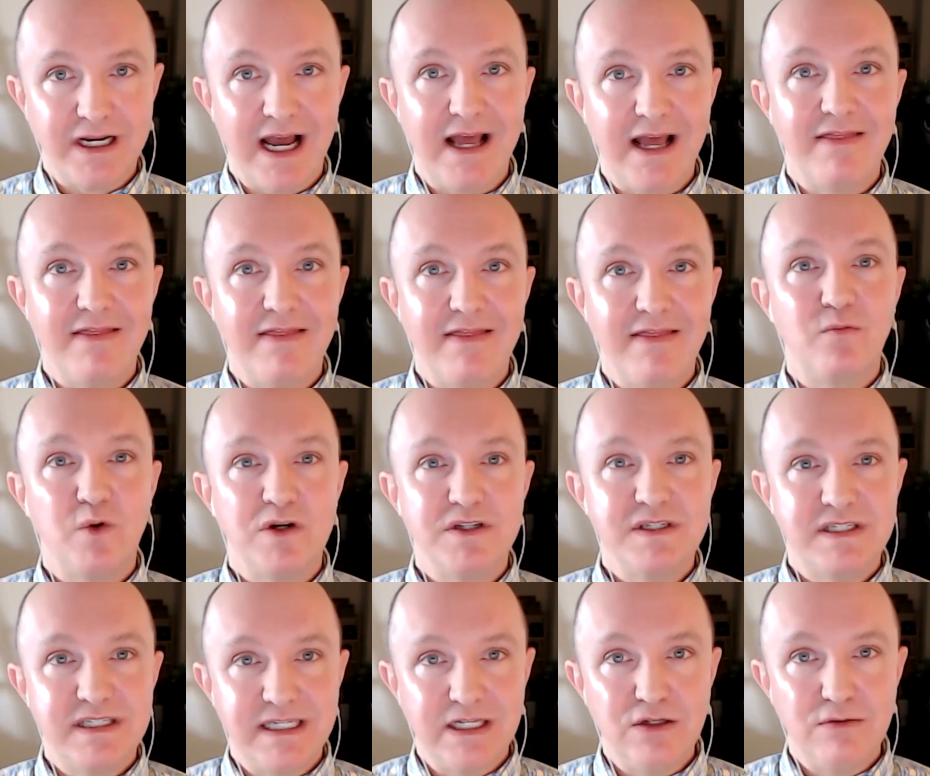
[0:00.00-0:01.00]
I think we're
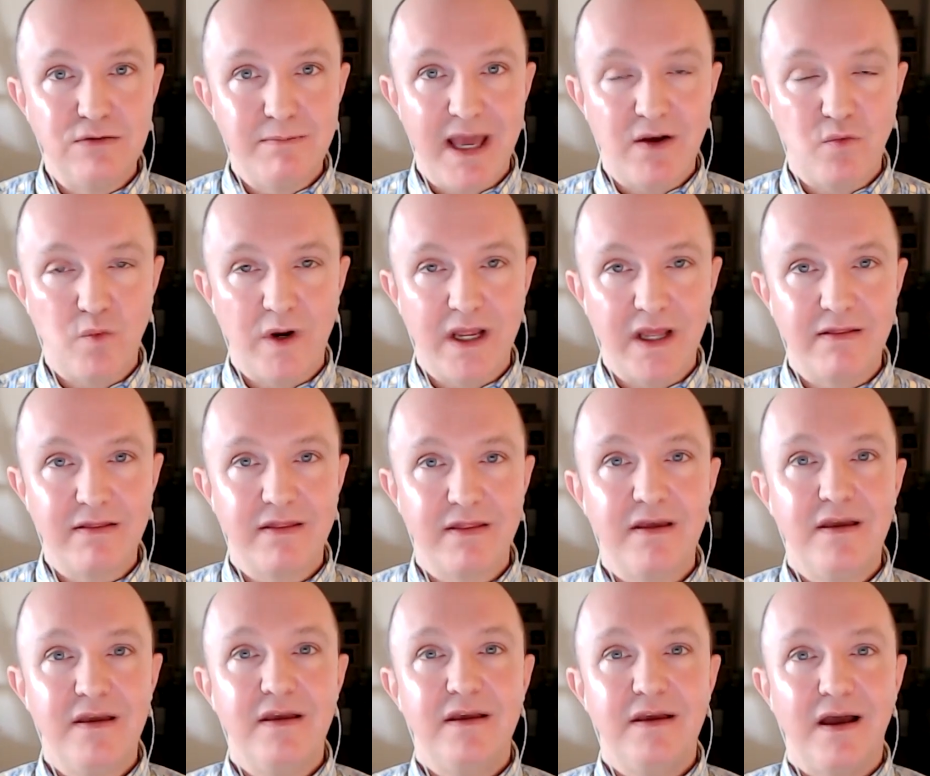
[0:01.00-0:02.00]
still met with
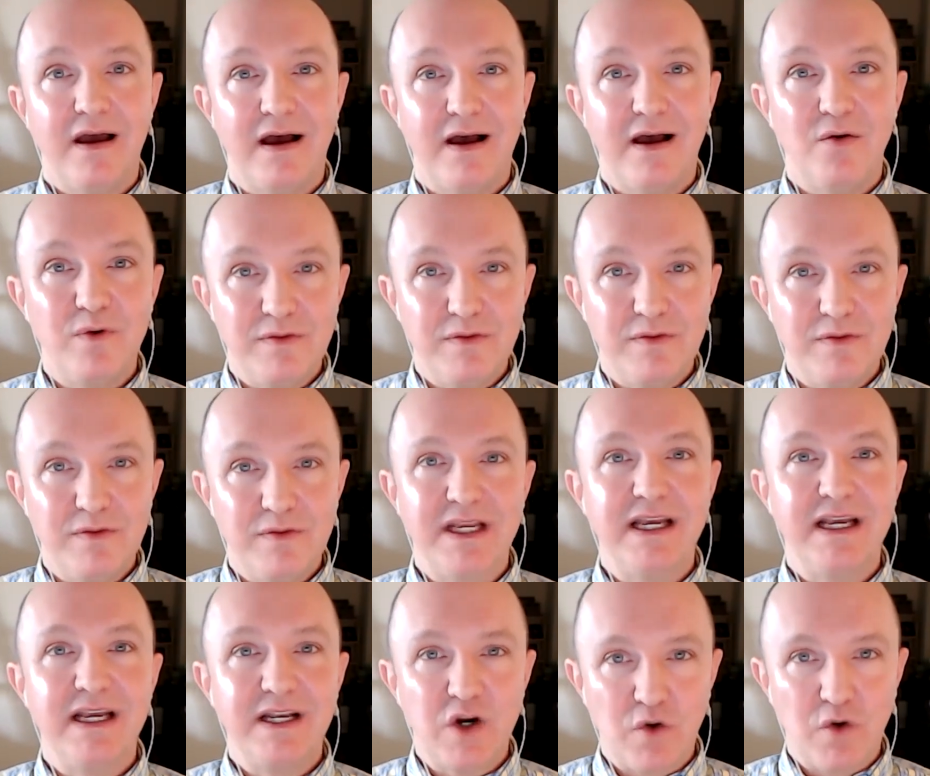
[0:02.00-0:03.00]
uh, with
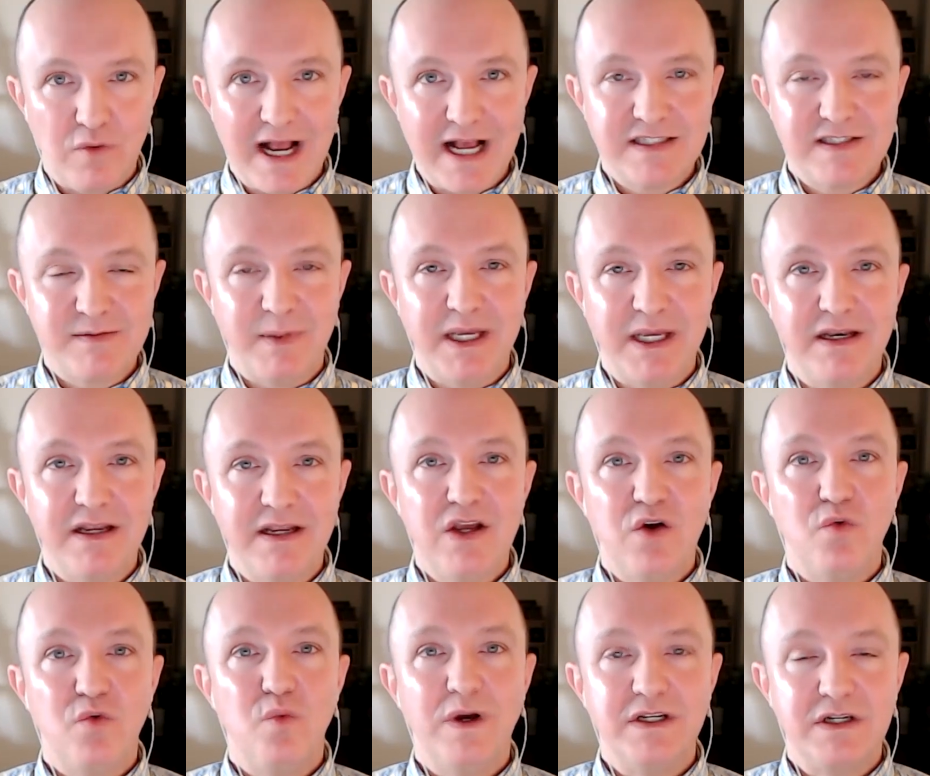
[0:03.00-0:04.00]
bullying and harassment
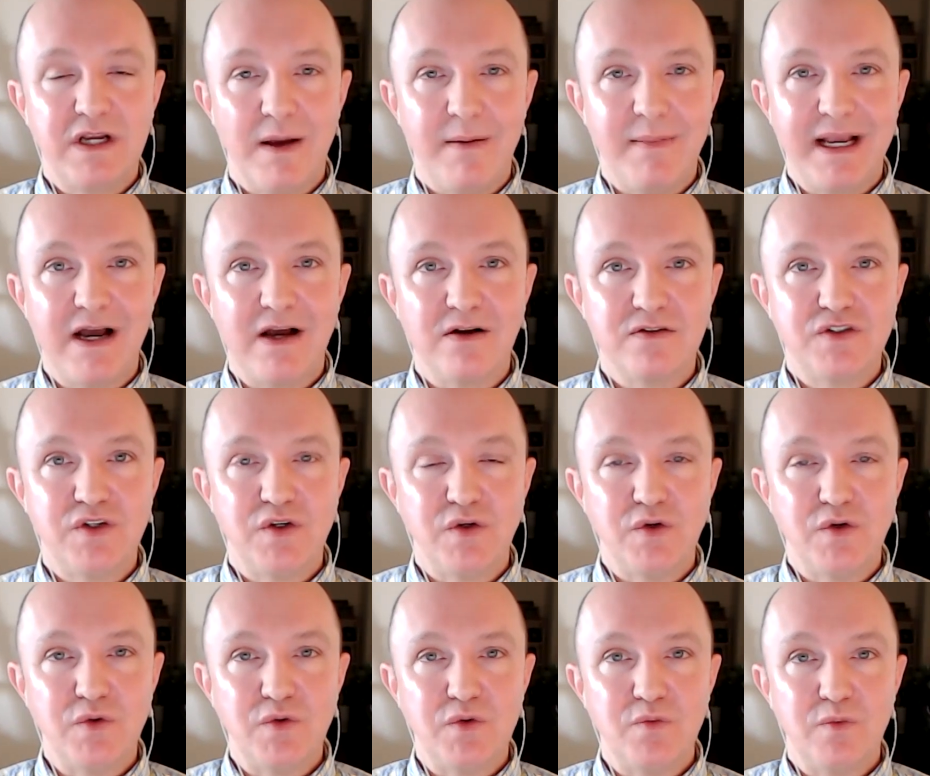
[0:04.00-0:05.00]
when coming out
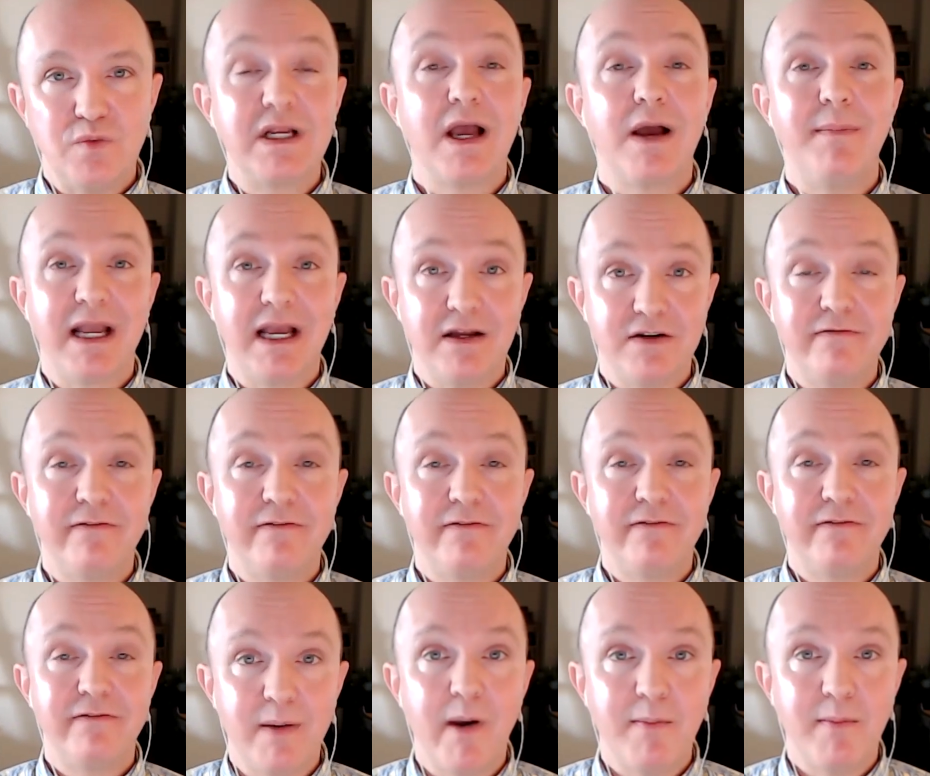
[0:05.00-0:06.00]
to when coming out to
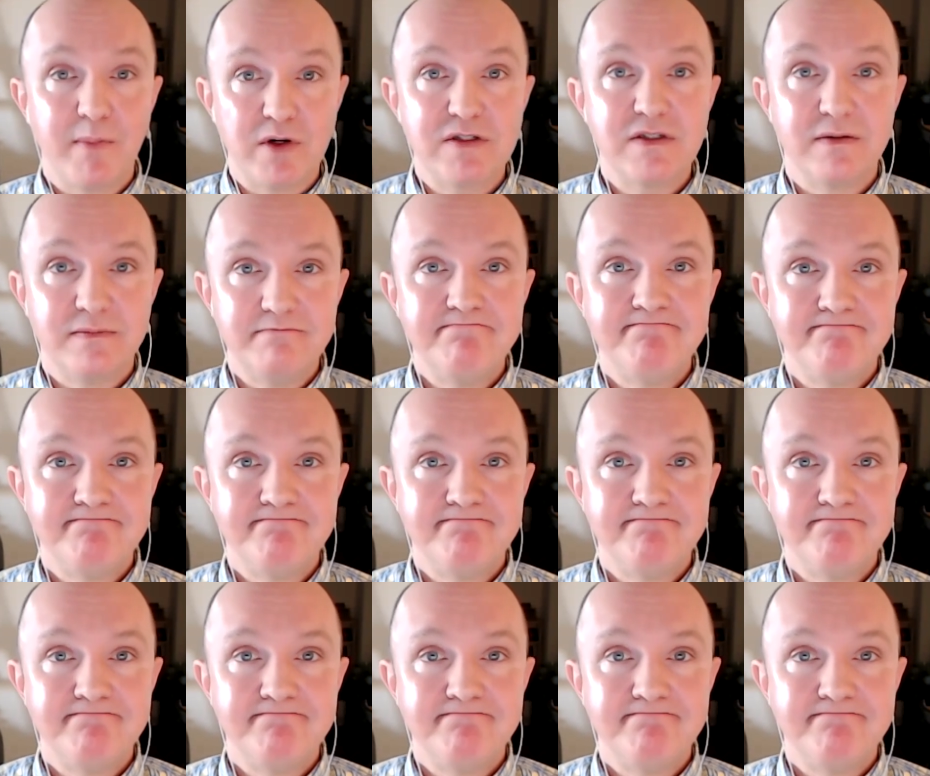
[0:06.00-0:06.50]
family members.